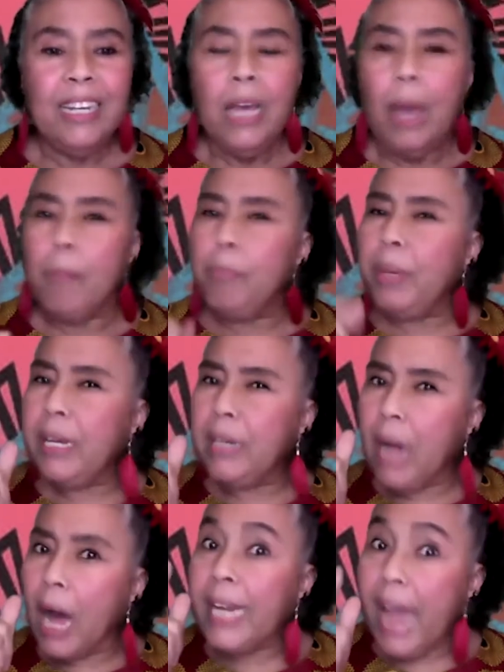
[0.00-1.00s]
And being
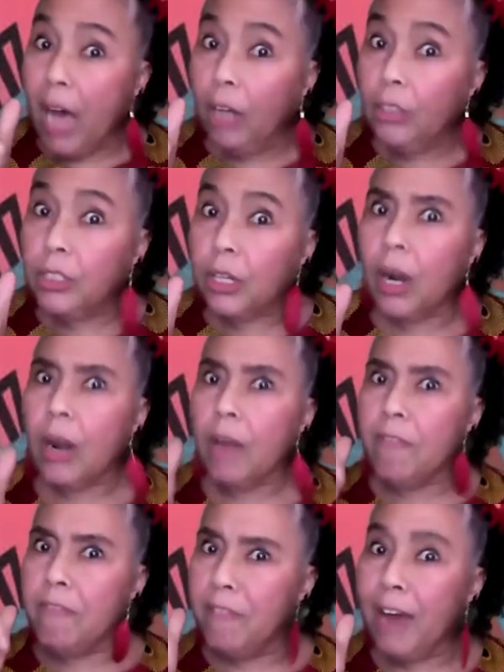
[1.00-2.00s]
an elder,
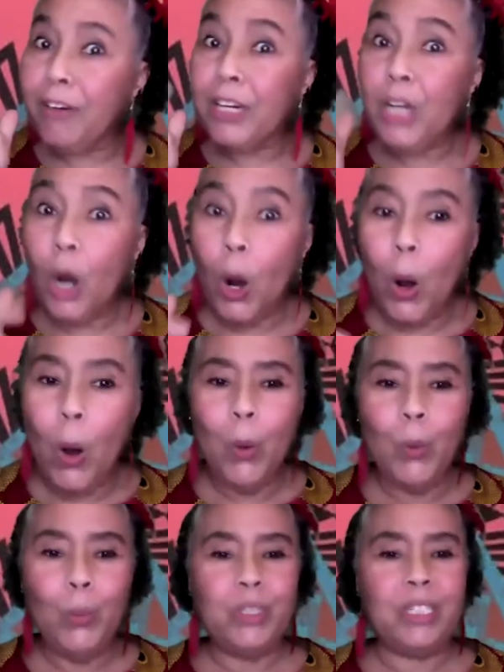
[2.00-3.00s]
very
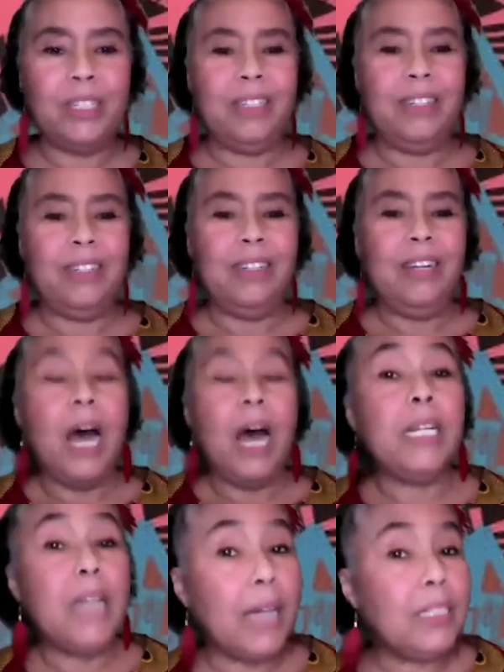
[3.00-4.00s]
old,
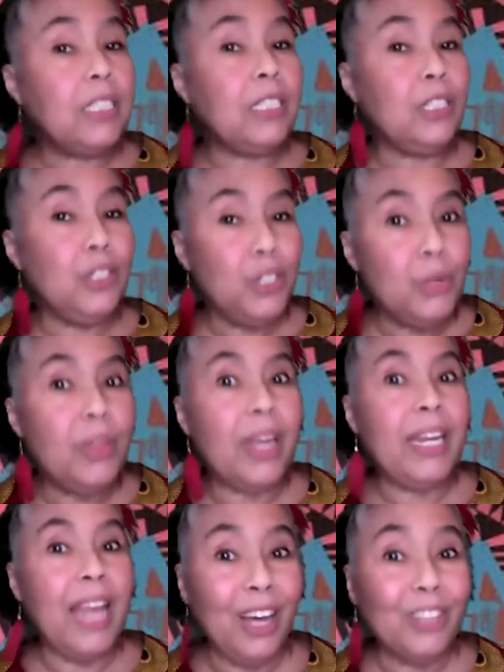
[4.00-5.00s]
Anansi knew
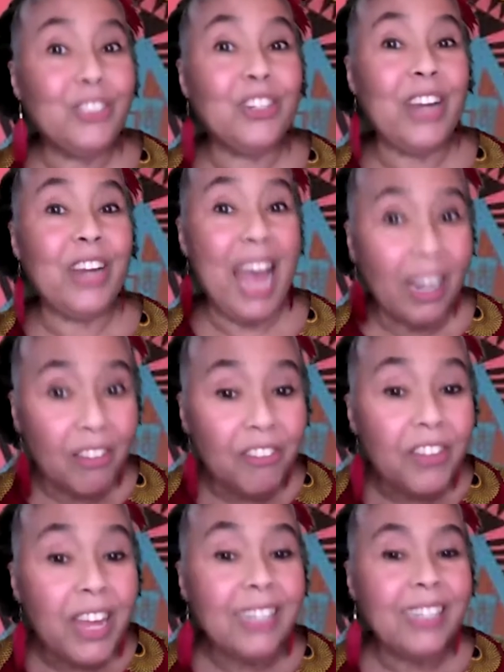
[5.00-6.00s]
that Elder
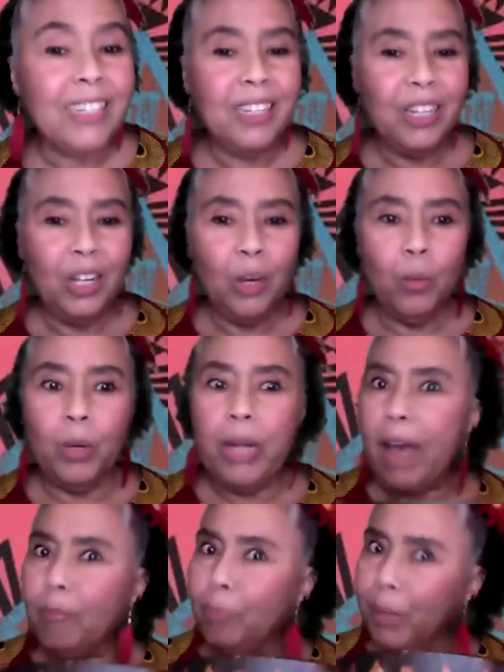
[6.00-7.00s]
Elephant would
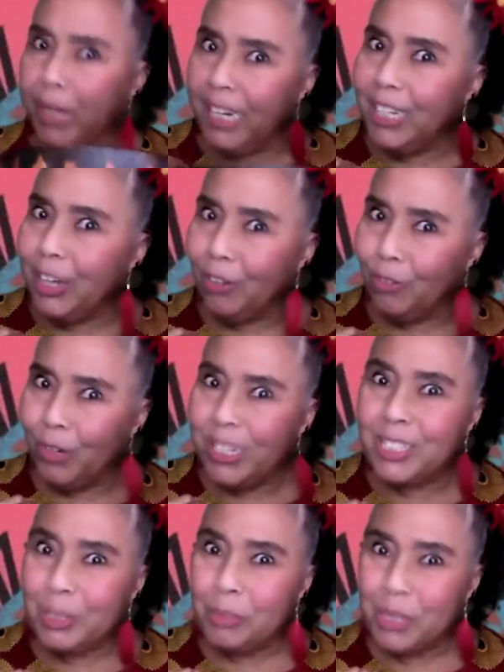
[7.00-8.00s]
have plenty of
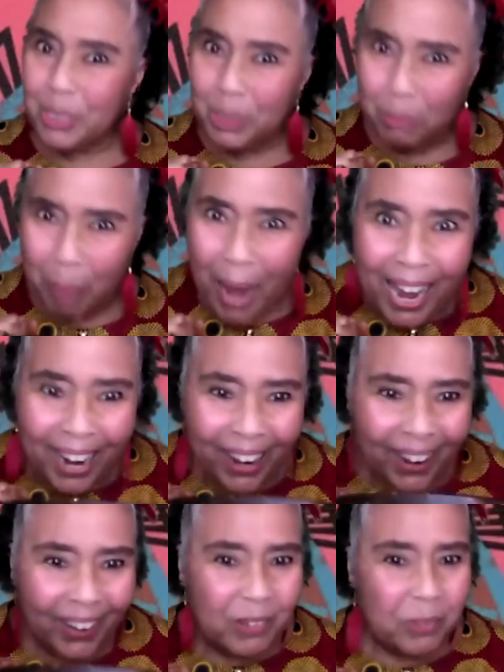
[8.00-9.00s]
wisdom to spare.